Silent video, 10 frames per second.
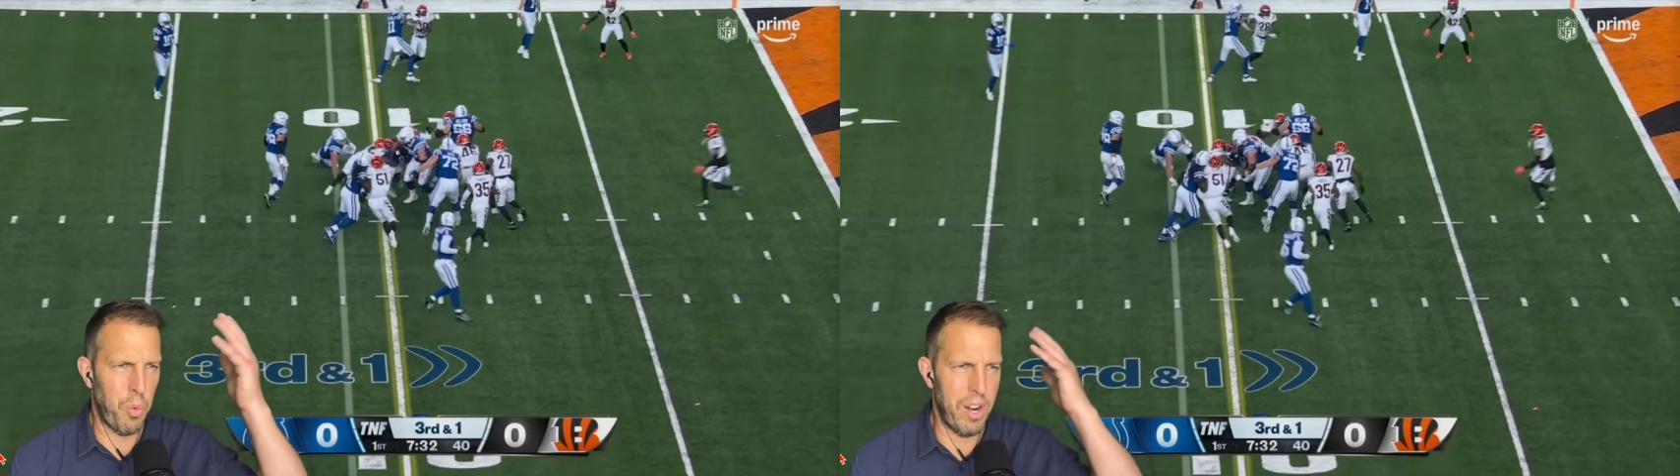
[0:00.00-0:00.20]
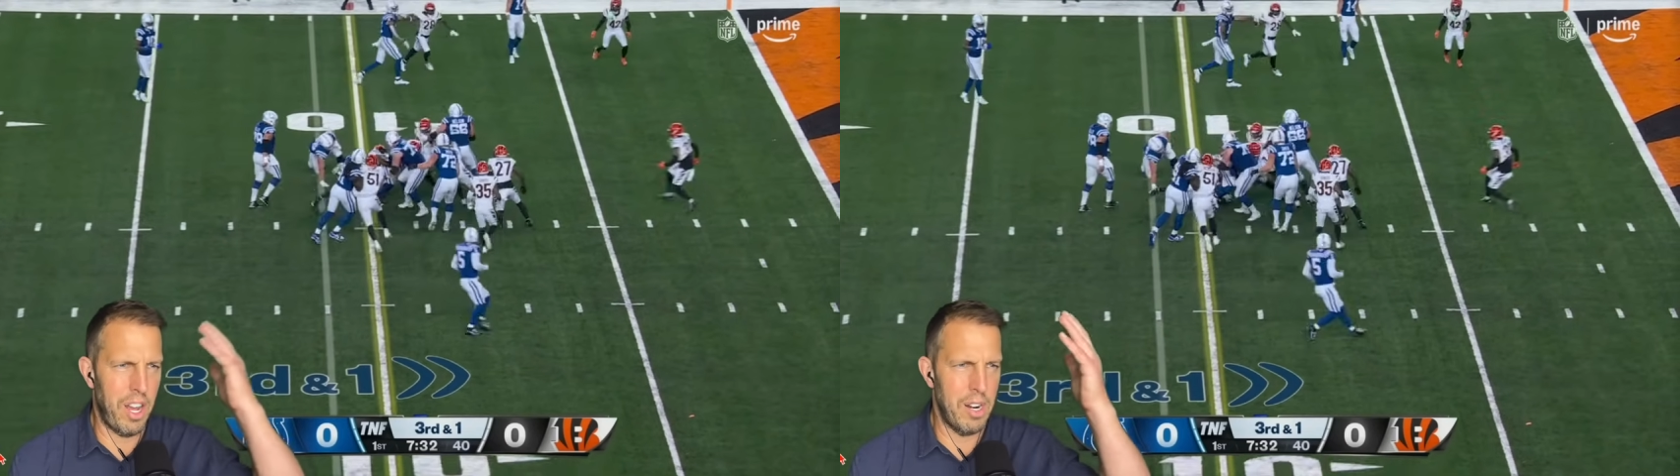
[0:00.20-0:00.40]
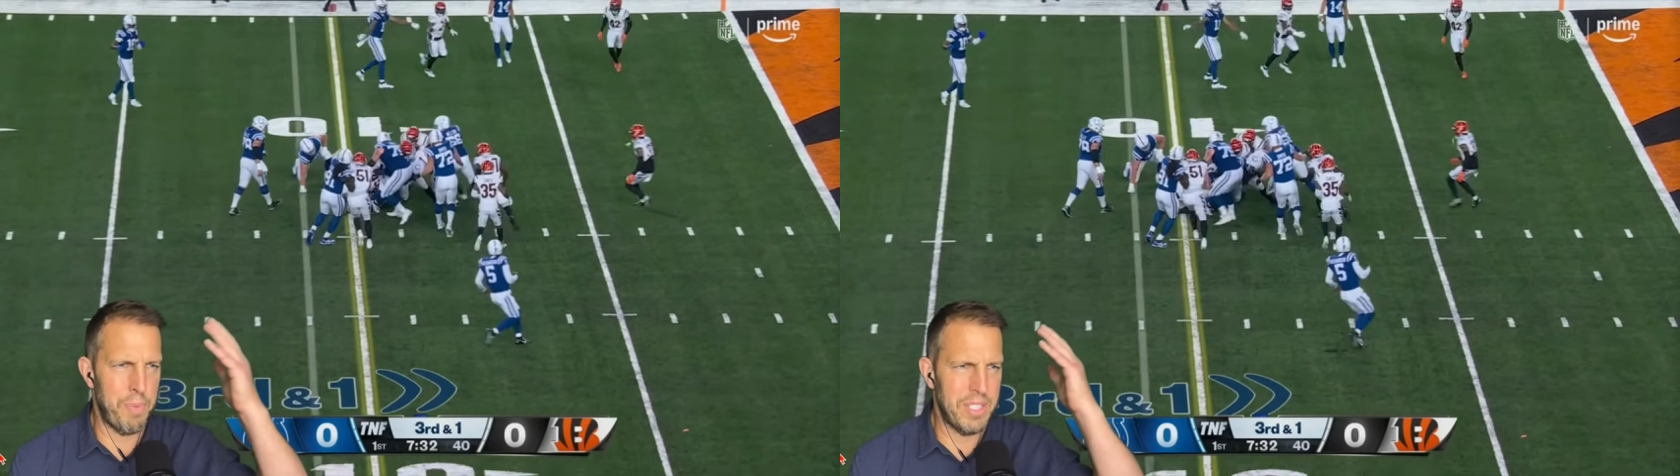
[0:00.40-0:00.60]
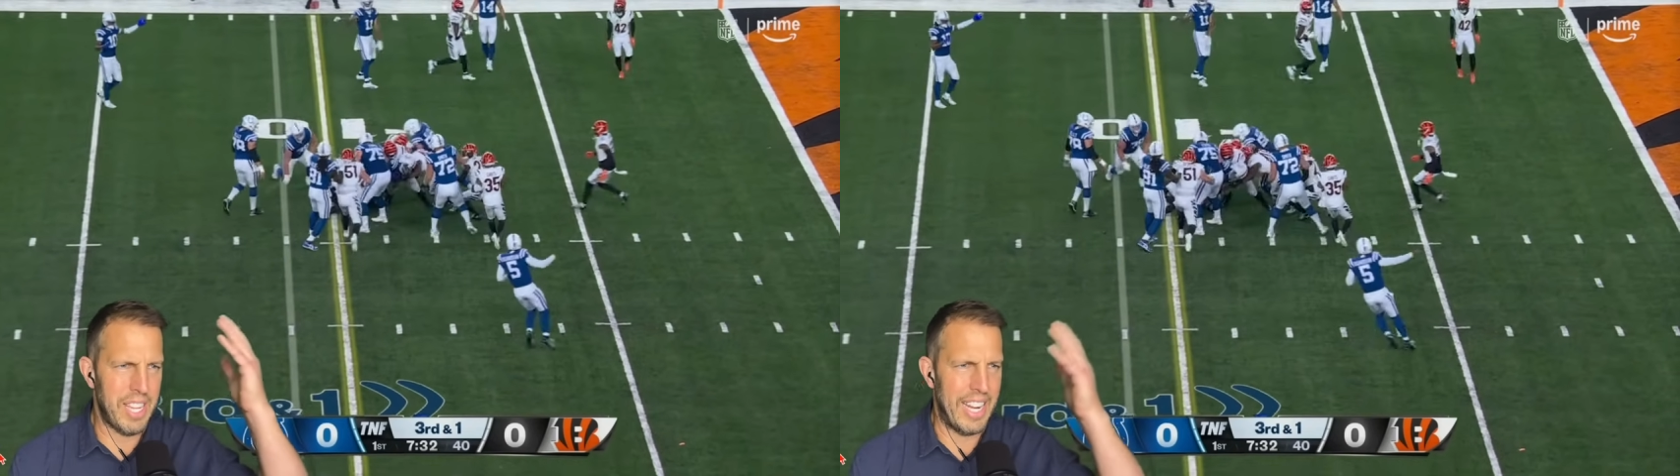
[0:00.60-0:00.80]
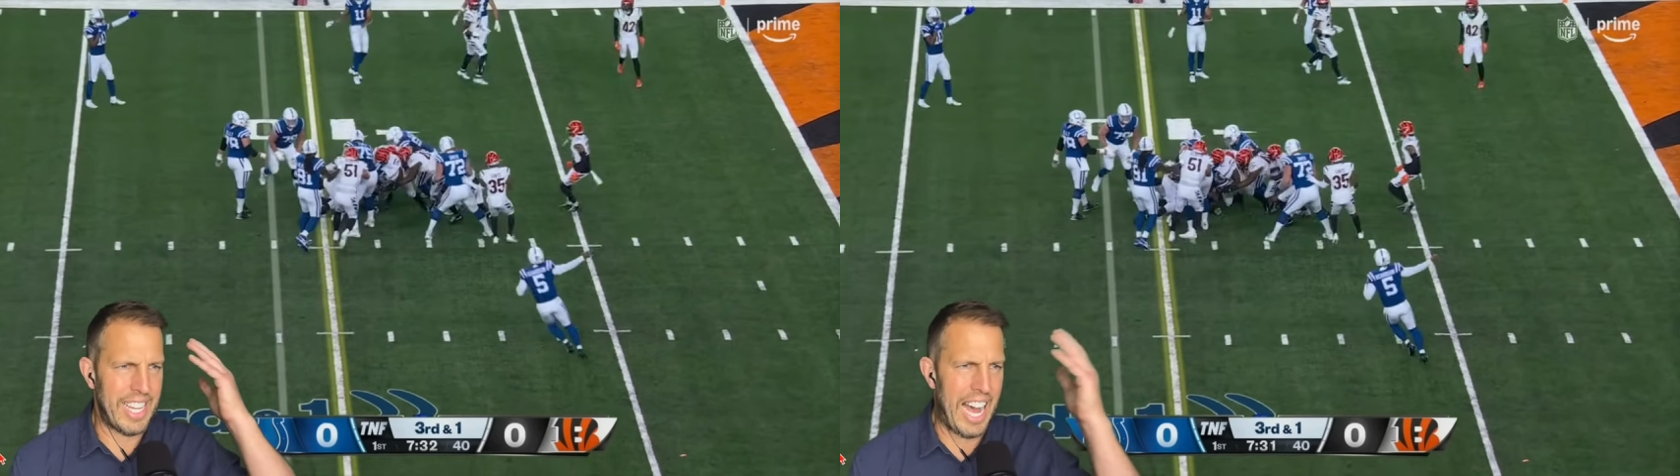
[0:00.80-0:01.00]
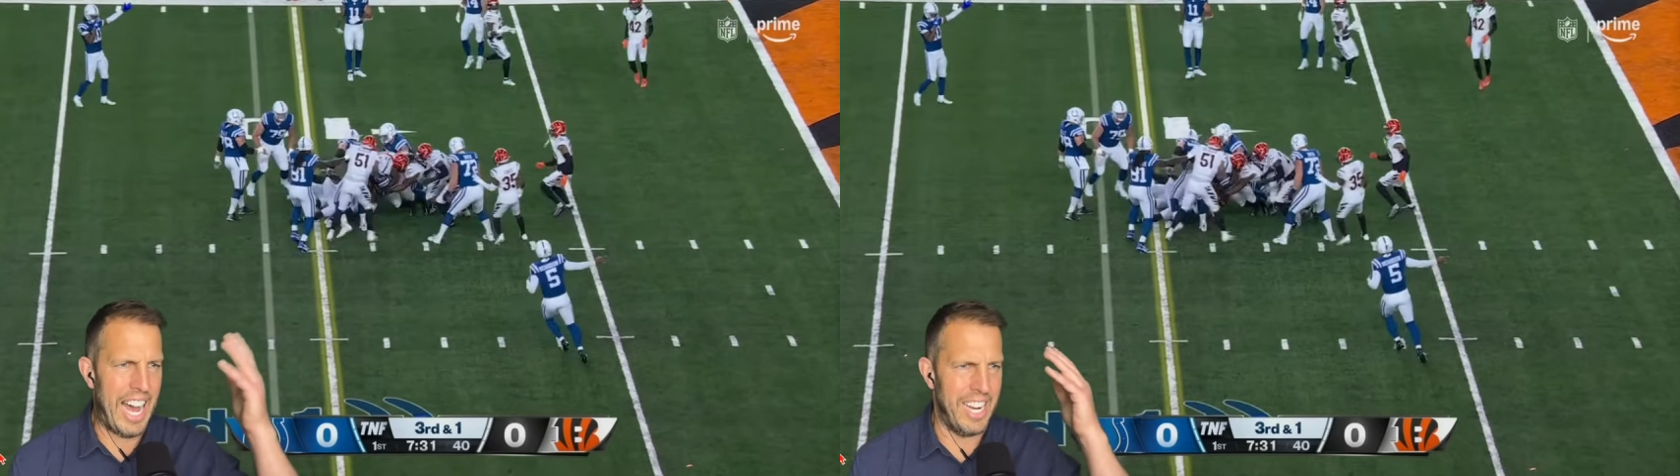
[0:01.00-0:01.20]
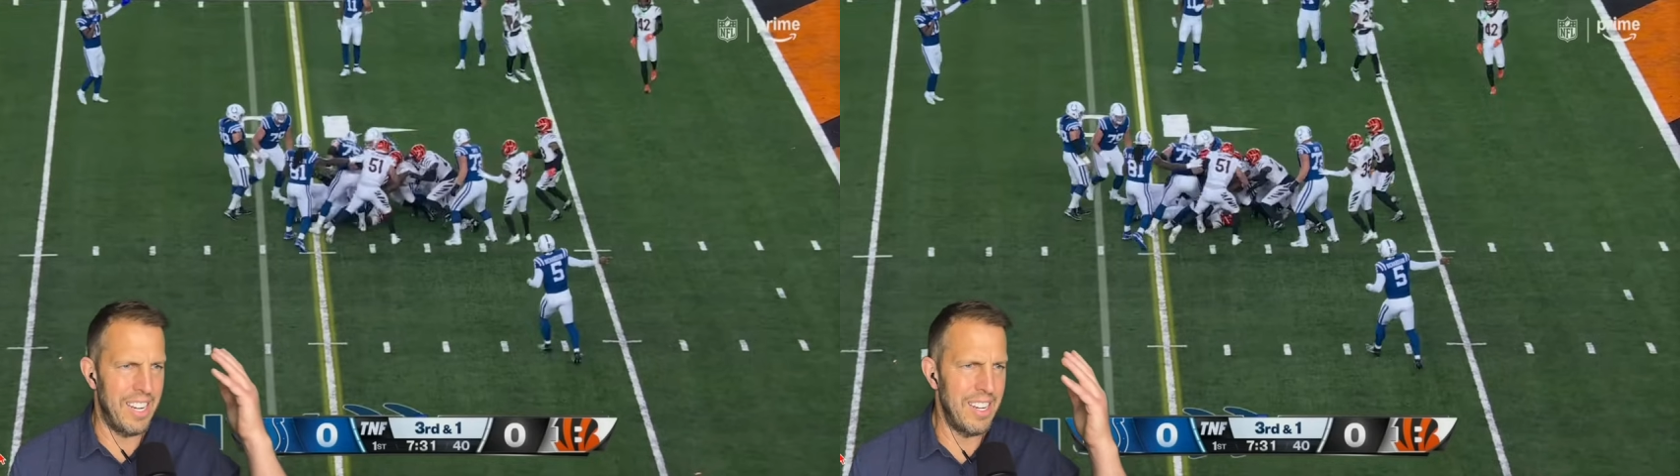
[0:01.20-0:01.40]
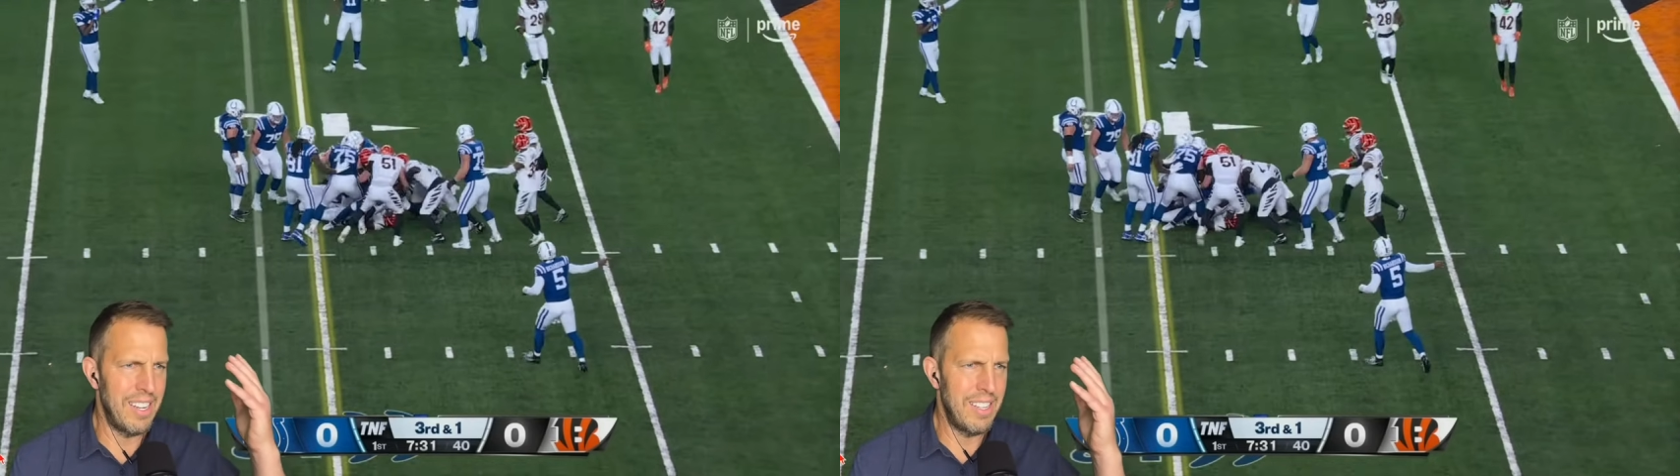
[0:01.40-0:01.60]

100% cotton.